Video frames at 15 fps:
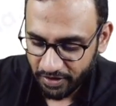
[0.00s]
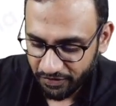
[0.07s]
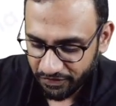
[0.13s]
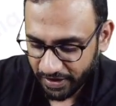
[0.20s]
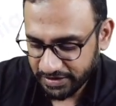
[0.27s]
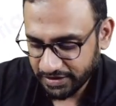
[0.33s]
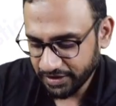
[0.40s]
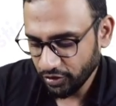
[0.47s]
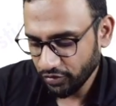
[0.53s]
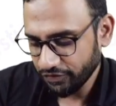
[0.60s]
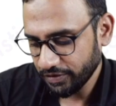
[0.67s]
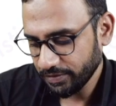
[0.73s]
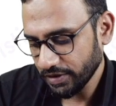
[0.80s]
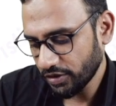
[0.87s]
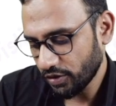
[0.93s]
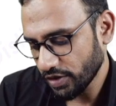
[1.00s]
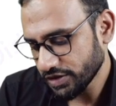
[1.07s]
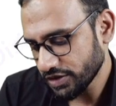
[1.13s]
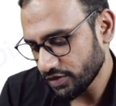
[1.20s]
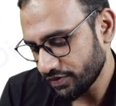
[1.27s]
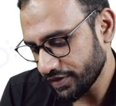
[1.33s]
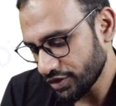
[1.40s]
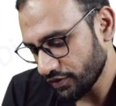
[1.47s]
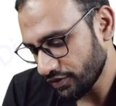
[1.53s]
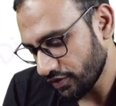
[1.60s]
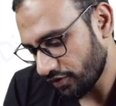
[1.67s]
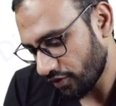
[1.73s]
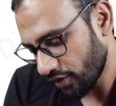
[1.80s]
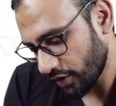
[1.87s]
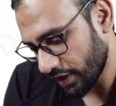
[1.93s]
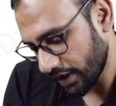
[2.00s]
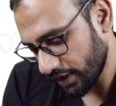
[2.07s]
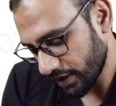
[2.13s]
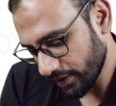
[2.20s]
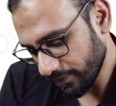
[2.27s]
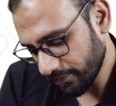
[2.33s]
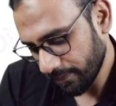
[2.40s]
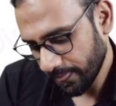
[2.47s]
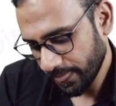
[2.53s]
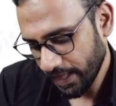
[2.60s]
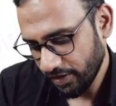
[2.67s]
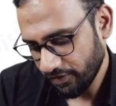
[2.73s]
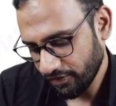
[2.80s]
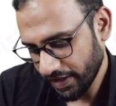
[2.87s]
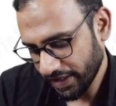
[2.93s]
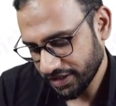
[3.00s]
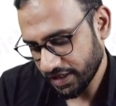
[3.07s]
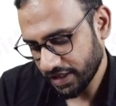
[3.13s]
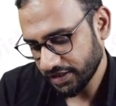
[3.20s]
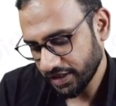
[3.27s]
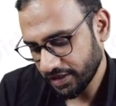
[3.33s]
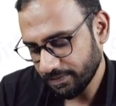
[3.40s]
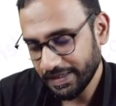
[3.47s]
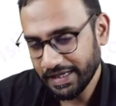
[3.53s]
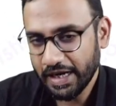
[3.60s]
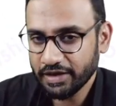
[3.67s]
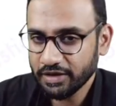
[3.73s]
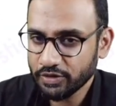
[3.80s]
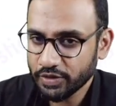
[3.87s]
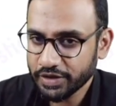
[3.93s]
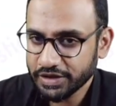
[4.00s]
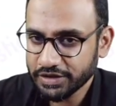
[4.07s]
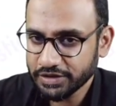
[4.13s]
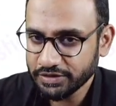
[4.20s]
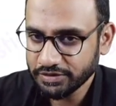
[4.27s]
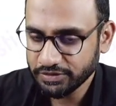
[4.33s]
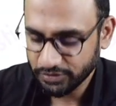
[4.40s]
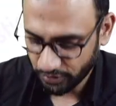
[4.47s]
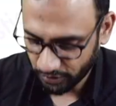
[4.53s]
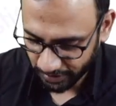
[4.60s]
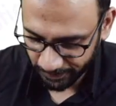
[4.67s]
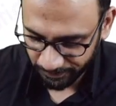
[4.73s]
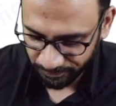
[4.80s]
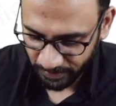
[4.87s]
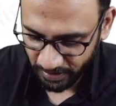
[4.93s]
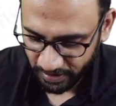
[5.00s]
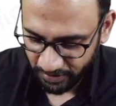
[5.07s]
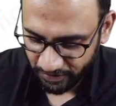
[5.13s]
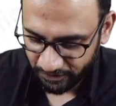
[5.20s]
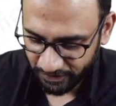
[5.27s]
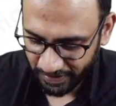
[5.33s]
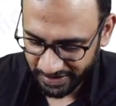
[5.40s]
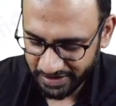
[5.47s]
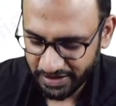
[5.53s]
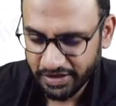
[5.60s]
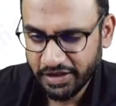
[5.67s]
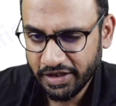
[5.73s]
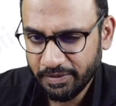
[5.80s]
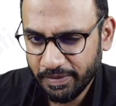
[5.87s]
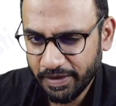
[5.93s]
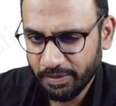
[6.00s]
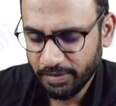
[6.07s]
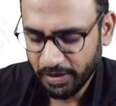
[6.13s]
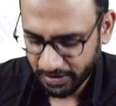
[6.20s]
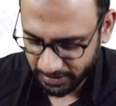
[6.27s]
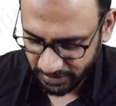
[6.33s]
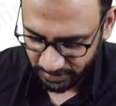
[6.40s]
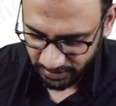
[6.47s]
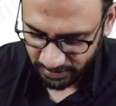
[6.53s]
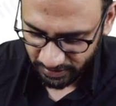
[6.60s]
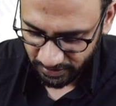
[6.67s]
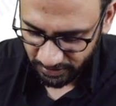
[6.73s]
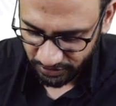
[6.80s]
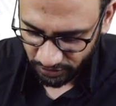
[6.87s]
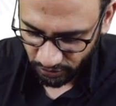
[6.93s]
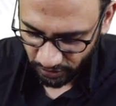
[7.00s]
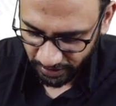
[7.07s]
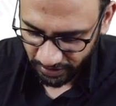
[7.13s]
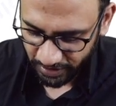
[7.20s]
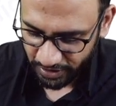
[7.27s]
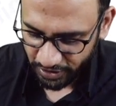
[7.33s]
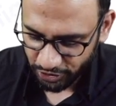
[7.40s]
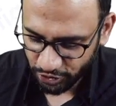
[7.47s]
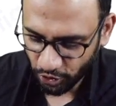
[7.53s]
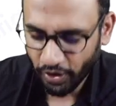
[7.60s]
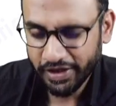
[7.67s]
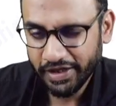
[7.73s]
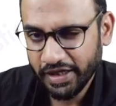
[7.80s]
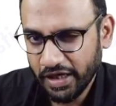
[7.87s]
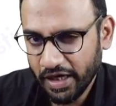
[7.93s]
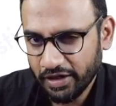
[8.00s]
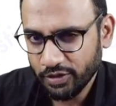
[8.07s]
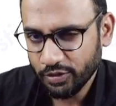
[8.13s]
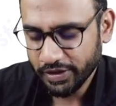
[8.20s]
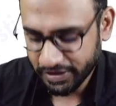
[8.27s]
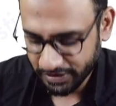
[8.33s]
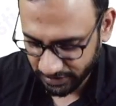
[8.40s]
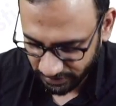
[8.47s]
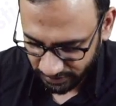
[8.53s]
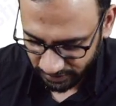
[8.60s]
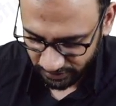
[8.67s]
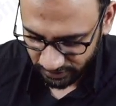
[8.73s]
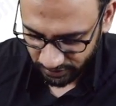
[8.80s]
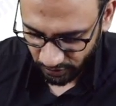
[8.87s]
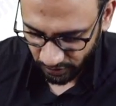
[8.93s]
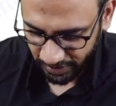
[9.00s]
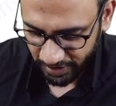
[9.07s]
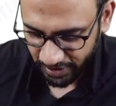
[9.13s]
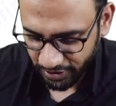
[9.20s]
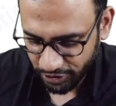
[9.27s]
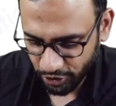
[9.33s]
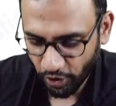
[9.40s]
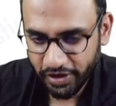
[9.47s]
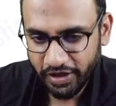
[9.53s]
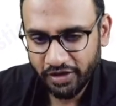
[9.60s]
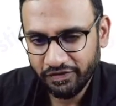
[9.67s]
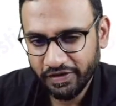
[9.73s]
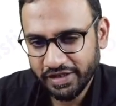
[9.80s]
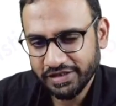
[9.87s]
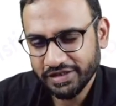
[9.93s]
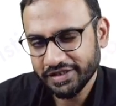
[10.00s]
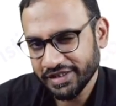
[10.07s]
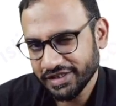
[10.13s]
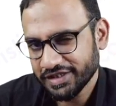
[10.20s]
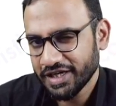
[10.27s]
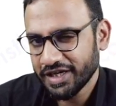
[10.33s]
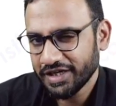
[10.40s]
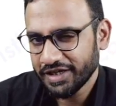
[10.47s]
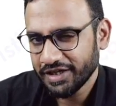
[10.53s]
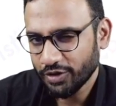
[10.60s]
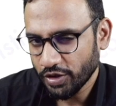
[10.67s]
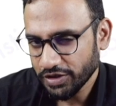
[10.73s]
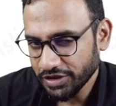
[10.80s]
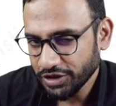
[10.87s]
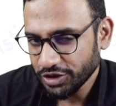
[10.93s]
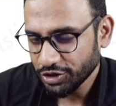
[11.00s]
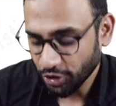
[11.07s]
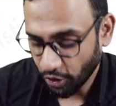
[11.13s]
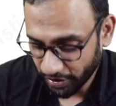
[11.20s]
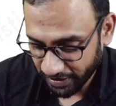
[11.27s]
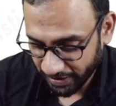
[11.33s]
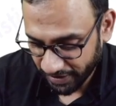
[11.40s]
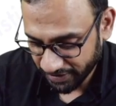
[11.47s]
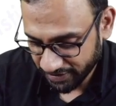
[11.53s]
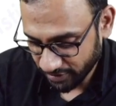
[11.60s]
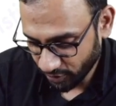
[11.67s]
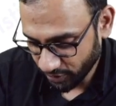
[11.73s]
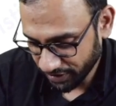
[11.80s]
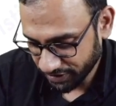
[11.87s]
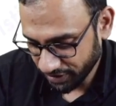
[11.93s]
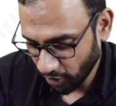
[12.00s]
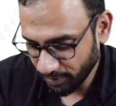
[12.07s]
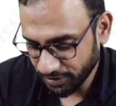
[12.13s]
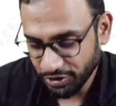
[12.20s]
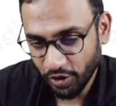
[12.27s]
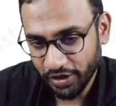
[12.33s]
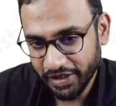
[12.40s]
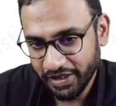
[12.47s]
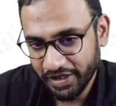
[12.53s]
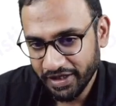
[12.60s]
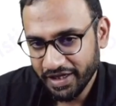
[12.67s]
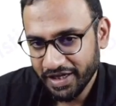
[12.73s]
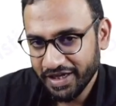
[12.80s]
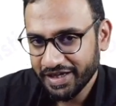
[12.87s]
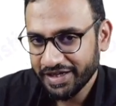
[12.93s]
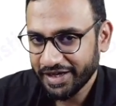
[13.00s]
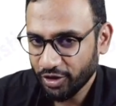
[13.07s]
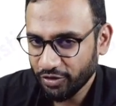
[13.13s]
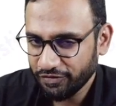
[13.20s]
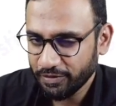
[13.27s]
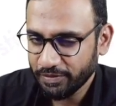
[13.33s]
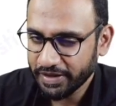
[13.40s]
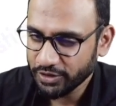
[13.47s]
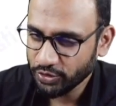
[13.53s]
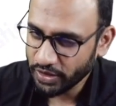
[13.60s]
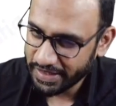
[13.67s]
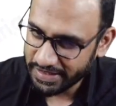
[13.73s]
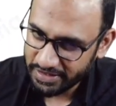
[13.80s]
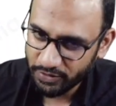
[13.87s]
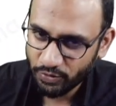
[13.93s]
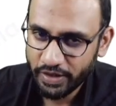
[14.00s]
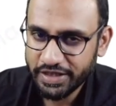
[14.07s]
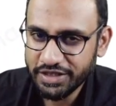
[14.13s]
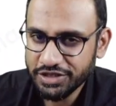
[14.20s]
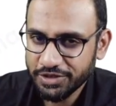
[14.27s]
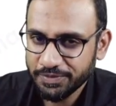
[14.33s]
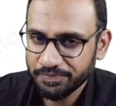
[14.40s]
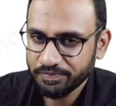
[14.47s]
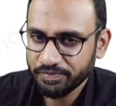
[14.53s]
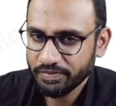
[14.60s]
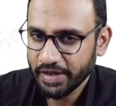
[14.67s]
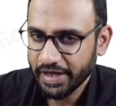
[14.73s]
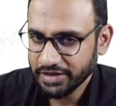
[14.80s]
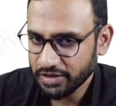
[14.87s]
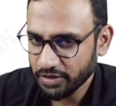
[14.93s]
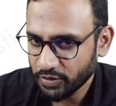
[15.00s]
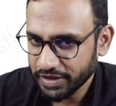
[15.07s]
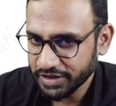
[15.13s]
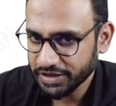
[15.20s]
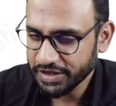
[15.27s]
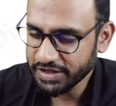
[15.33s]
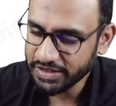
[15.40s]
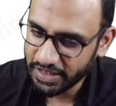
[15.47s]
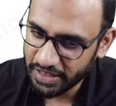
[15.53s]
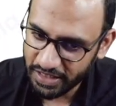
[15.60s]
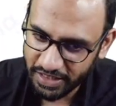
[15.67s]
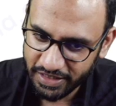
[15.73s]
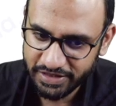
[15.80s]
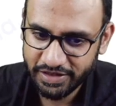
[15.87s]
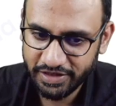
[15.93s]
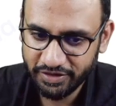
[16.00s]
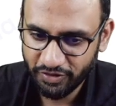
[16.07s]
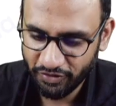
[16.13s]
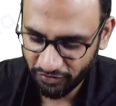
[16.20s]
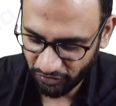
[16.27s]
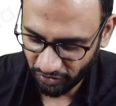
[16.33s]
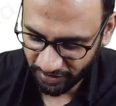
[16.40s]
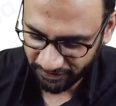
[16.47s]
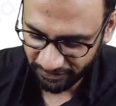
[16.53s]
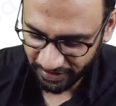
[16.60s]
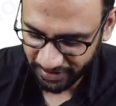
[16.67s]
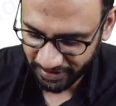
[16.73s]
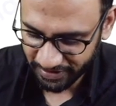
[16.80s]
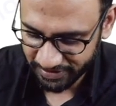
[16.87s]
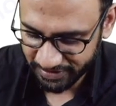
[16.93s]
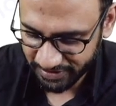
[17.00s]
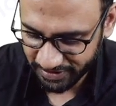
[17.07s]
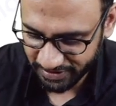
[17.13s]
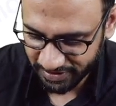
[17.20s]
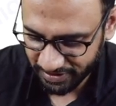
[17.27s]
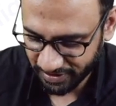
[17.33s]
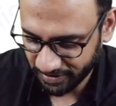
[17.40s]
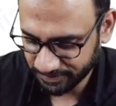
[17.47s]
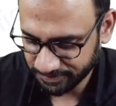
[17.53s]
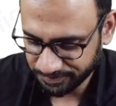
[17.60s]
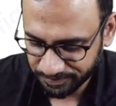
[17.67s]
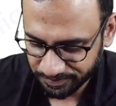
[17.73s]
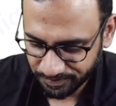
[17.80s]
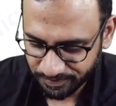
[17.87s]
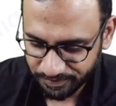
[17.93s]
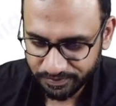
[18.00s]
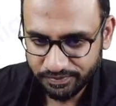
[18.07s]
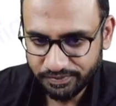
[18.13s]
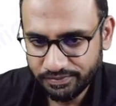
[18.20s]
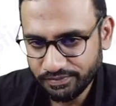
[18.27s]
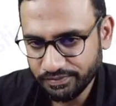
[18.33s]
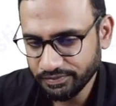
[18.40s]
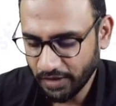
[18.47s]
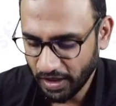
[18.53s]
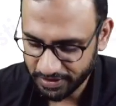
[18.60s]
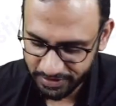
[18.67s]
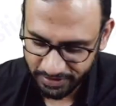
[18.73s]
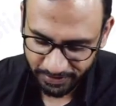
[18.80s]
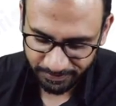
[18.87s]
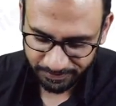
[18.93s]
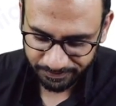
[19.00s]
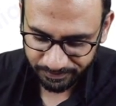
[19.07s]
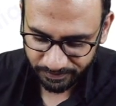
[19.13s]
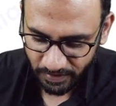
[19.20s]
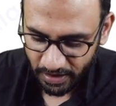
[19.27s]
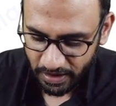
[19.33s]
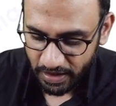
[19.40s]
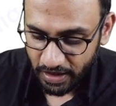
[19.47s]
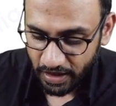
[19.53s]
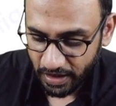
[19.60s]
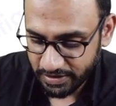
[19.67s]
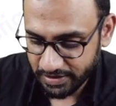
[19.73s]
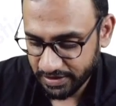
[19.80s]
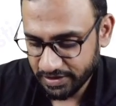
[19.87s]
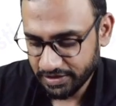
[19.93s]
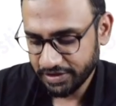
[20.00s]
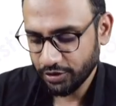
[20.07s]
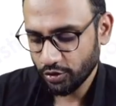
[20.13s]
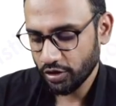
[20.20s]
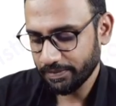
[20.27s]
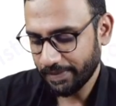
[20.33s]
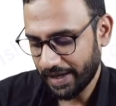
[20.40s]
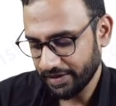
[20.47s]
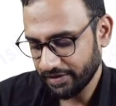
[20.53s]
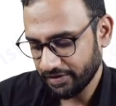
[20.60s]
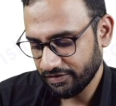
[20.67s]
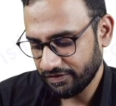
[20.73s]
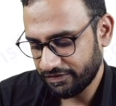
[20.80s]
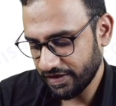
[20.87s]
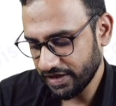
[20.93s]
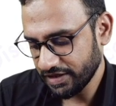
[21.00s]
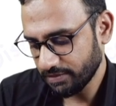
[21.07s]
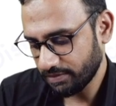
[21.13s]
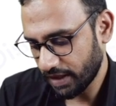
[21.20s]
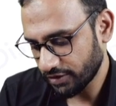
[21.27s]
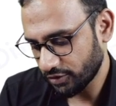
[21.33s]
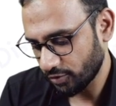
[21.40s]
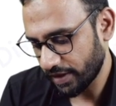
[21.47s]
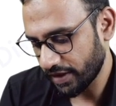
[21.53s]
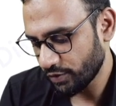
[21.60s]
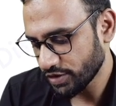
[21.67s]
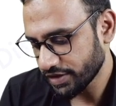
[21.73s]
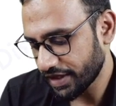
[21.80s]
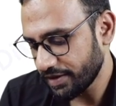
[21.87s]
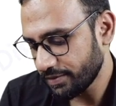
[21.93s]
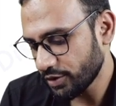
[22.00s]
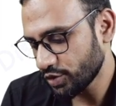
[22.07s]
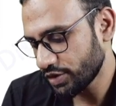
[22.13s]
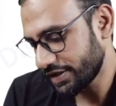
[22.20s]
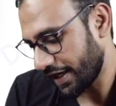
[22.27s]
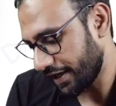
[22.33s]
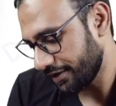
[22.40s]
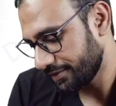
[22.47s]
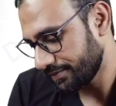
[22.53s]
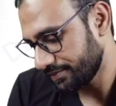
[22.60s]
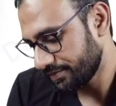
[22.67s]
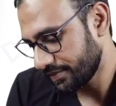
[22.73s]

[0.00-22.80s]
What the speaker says: Fractured neck of femur causes which of the following? Flexion at the hip and lateral rotation. Okay. Flexion at the hip and abduction. Okay. Shortening and lateral rotation. Okay. Shortening and flexion. Yes. It causes shortening and external rotation. How much shortening? Neck of femur hai to less than 1 inch. External rotation is less than 45 degrees. This is the answer. A 60-year-old man fell in the bathroom and was unable to stand.